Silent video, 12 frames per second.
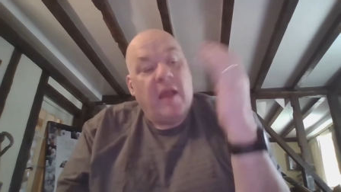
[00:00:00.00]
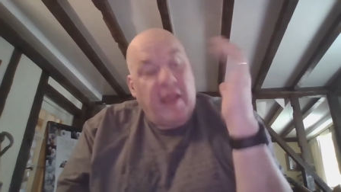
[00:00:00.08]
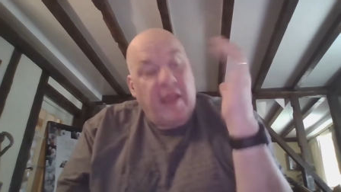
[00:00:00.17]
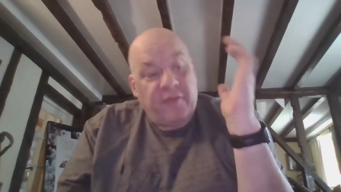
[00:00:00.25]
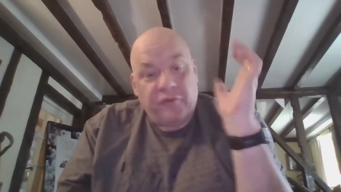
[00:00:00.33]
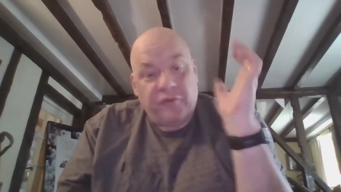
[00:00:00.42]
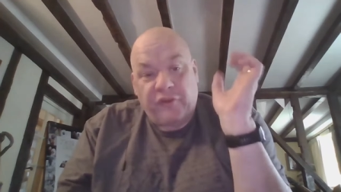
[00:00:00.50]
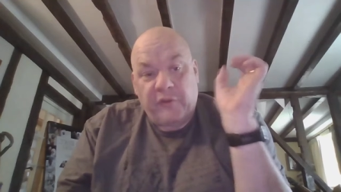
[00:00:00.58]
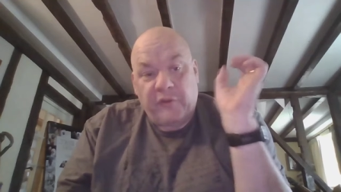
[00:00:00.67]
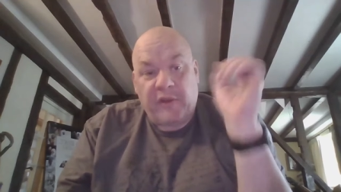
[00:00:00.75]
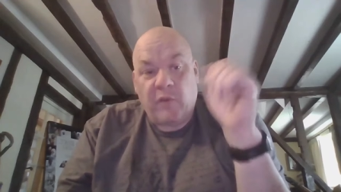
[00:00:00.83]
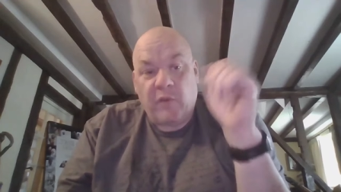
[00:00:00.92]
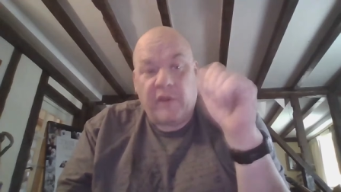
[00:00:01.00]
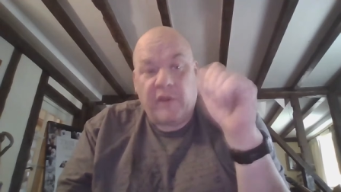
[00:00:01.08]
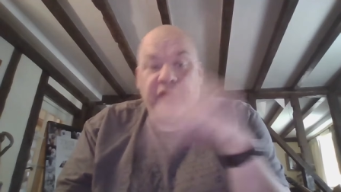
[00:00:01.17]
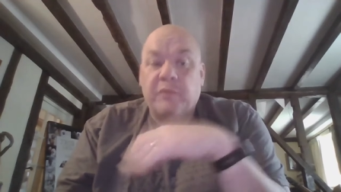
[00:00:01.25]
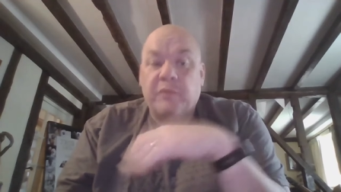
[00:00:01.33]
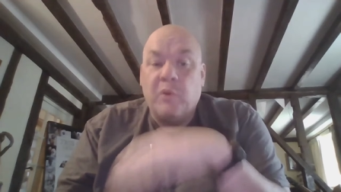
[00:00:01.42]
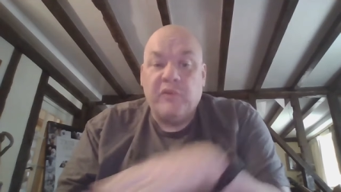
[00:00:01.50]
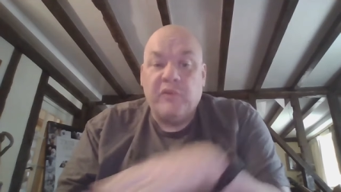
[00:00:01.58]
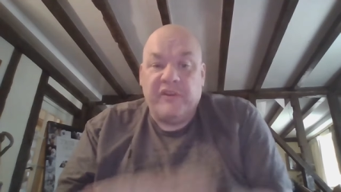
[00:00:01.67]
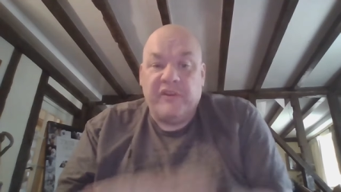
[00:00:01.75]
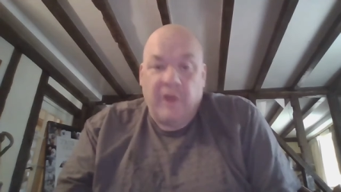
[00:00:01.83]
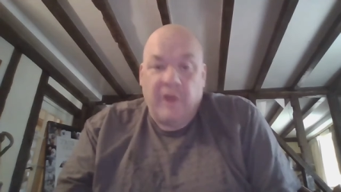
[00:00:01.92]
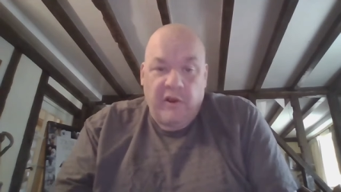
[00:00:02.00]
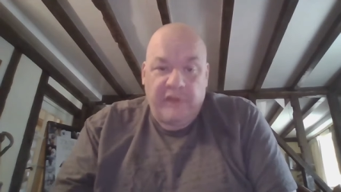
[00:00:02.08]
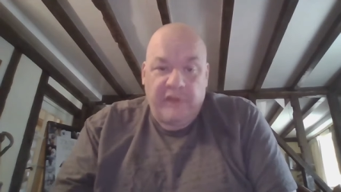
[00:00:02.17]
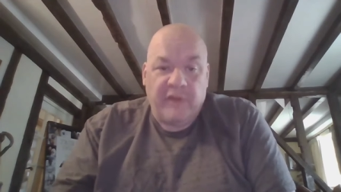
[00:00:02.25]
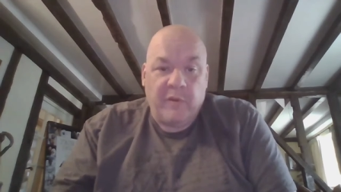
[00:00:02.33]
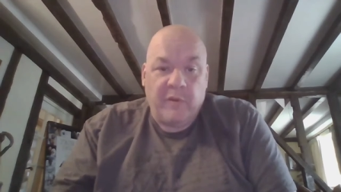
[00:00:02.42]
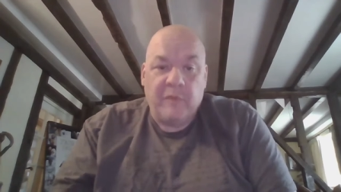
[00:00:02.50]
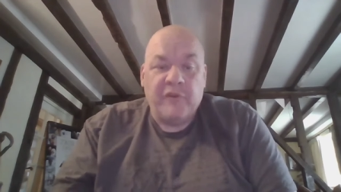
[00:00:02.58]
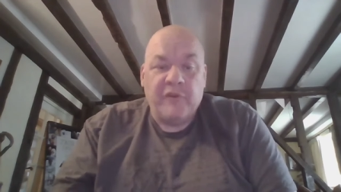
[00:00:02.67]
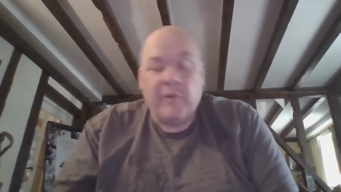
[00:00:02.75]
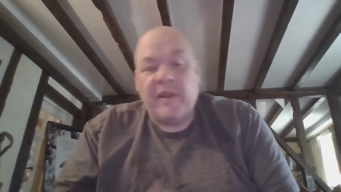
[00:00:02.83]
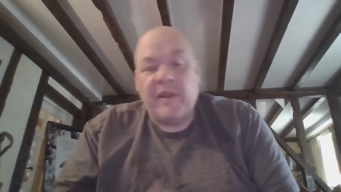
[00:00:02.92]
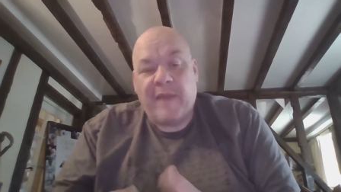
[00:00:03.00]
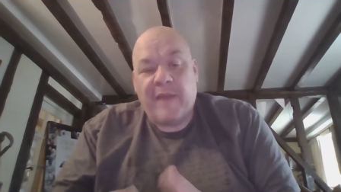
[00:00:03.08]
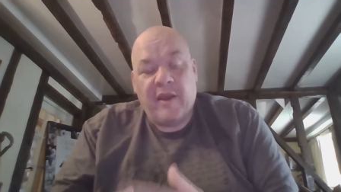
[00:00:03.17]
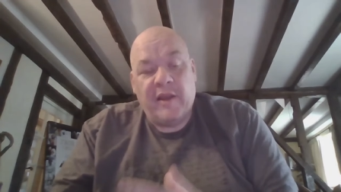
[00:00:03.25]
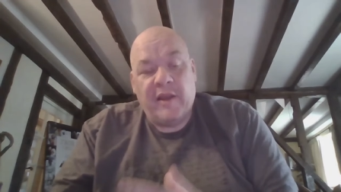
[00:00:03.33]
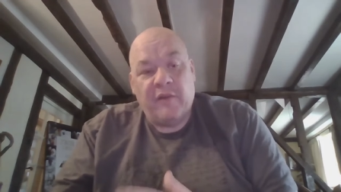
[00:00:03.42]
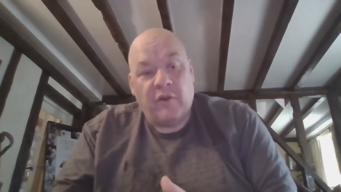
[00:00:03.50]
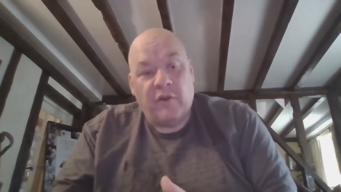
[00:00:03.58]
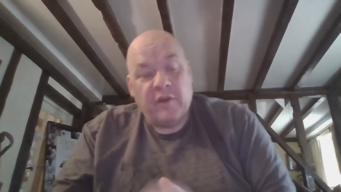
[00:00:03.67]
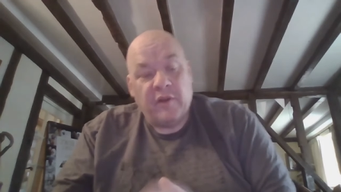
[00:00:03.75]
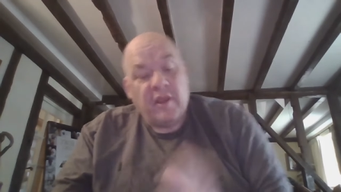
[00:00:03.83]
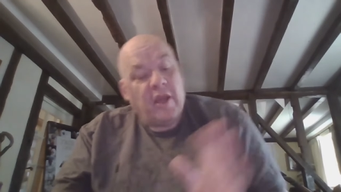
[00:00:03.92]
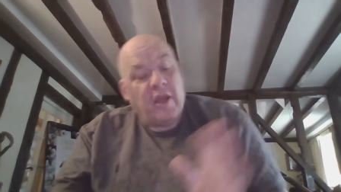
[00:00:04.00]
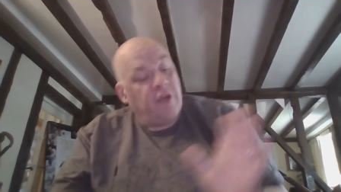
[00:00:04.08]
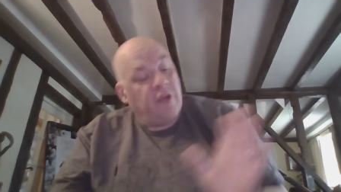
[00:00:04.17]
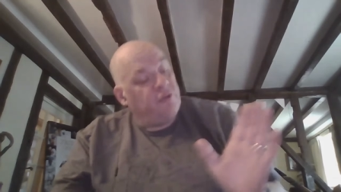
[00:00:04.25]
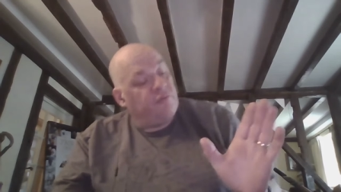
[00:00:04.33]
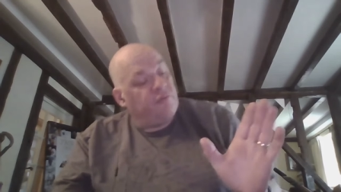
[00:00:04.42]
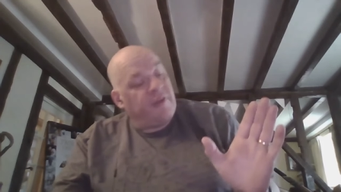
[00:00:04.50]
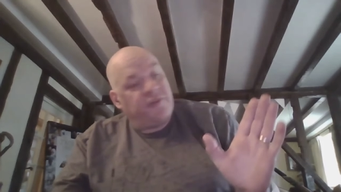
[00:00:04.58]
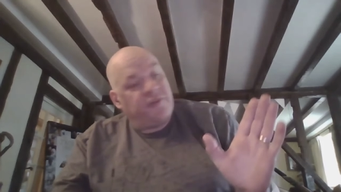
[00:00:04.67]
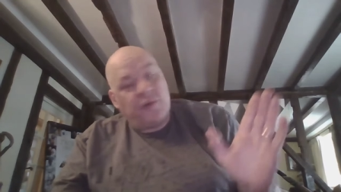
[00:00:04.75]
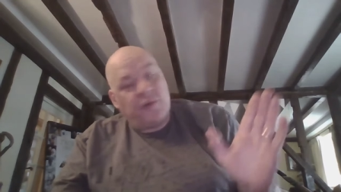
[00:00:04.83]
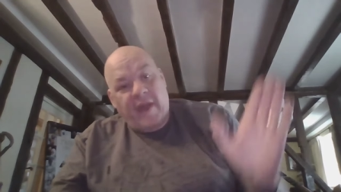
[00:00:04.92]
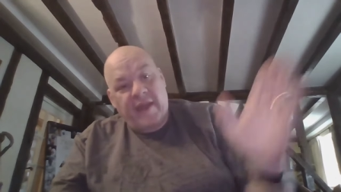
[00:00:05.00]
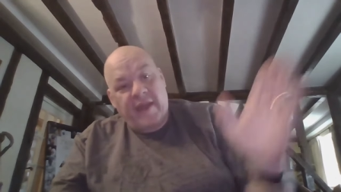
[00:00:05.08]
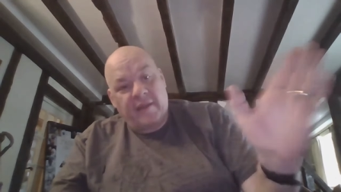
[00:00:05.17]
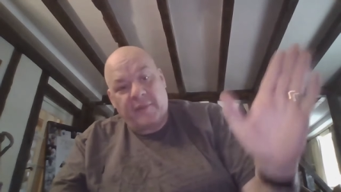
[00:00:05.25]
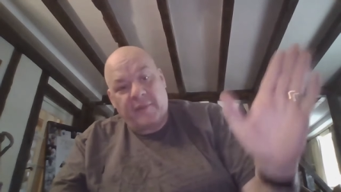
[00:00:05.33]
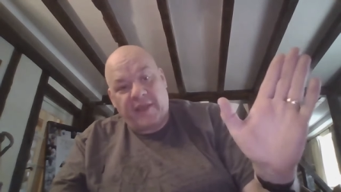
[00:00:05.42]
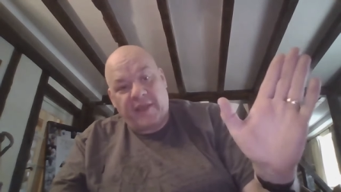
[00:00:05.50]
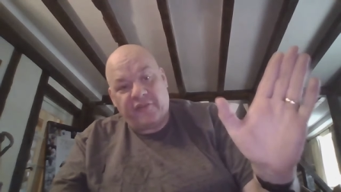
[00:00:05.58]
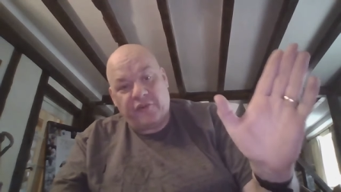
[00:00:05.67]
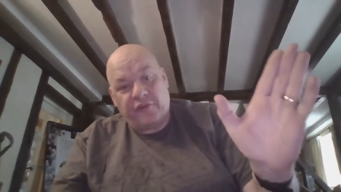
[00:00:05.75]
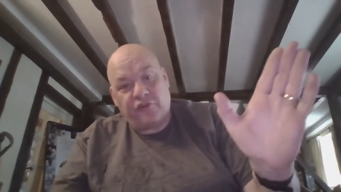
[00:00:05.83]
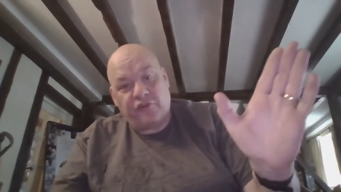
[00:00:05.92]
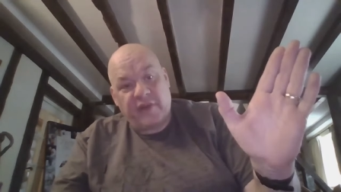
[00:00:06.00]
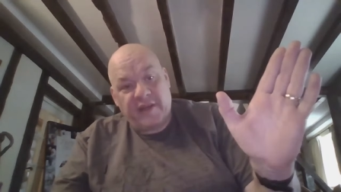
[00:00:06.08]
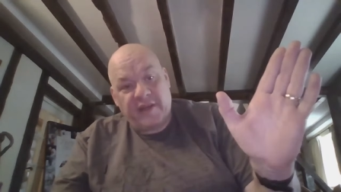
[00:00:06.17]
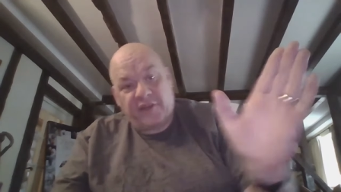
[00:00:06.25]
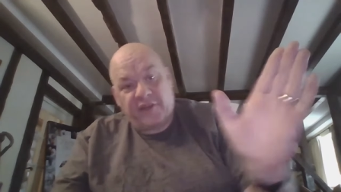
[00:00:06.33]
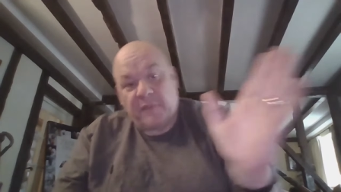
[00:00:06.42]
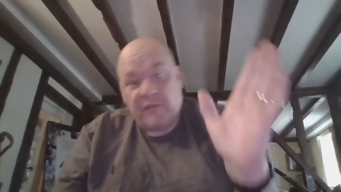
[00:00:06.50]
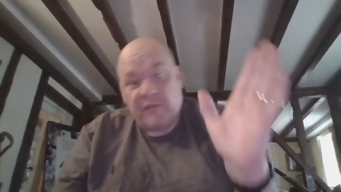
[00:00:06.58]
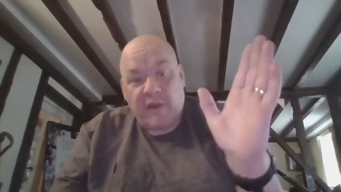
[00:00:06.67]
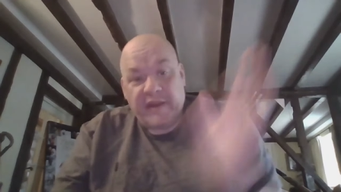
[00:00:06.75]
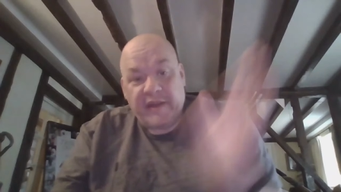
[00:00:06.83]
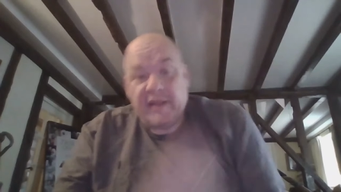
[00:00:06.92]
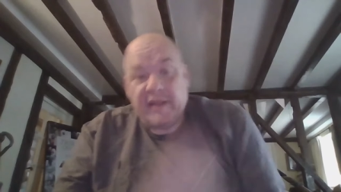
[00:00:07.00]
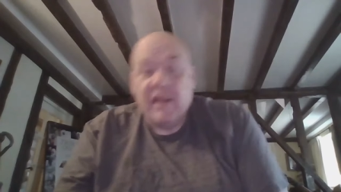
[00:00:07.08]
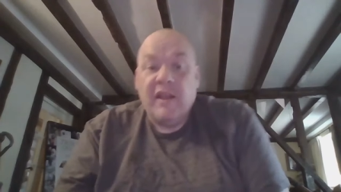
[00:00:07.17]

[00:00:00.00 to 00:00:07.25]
If you're shooting one of the supported targets, like we were talking about earlier on, and you're resting your hand up against a tree and it's been raining,